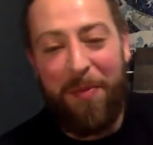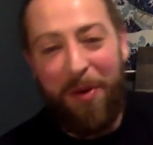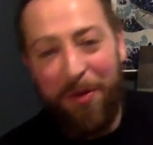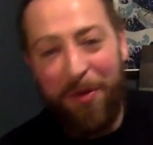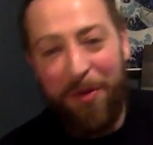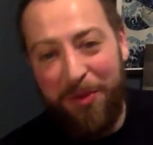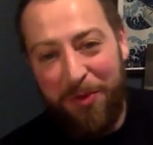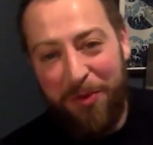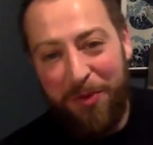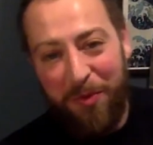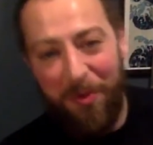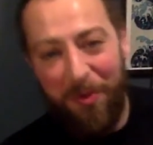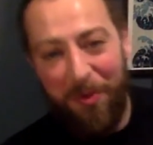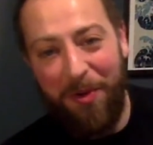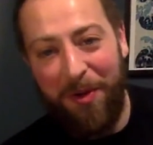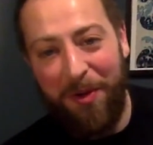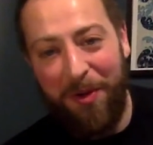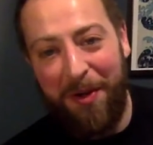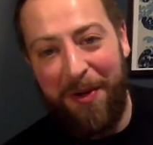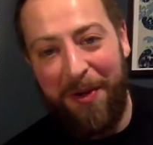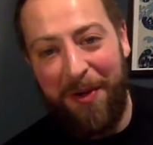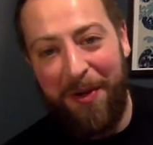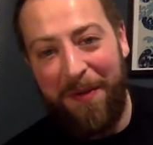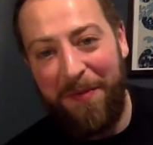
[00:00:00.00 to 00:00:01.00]

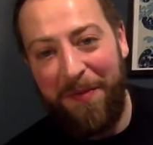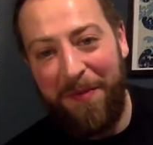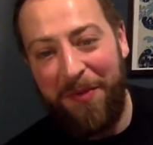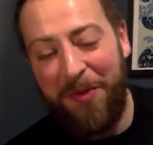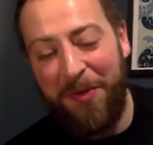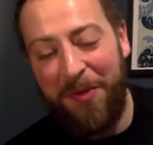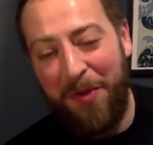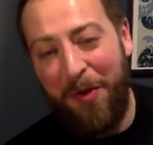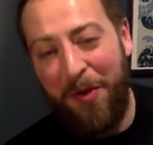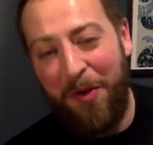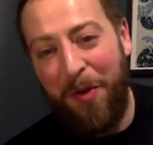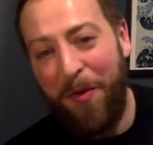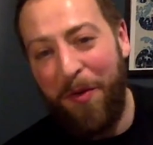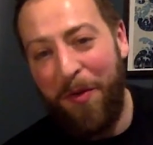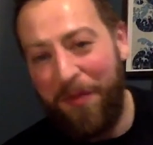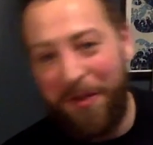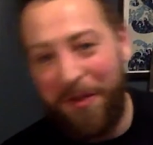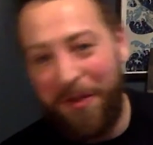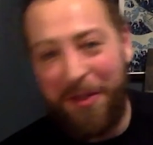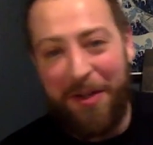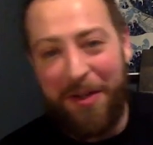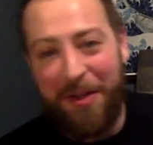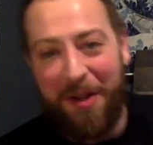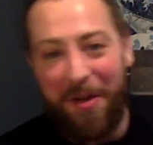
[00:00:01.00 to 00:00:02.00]
post-war
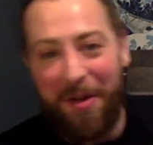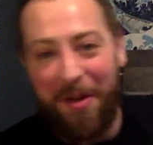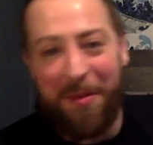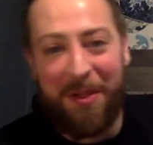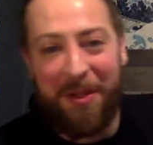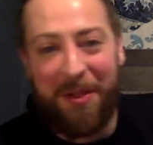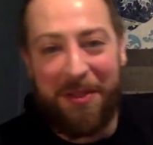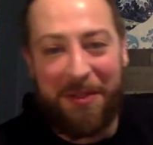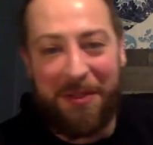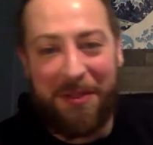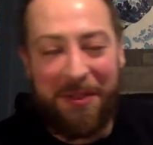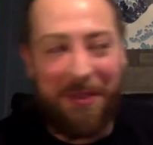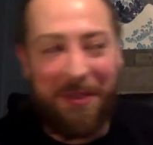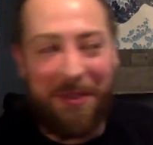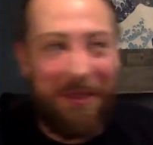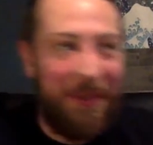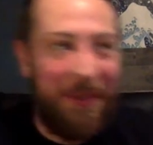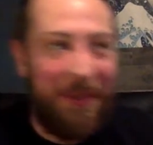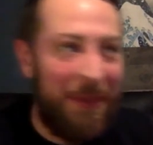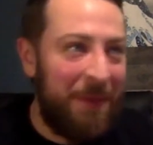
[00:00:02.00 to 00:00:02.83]
over comics?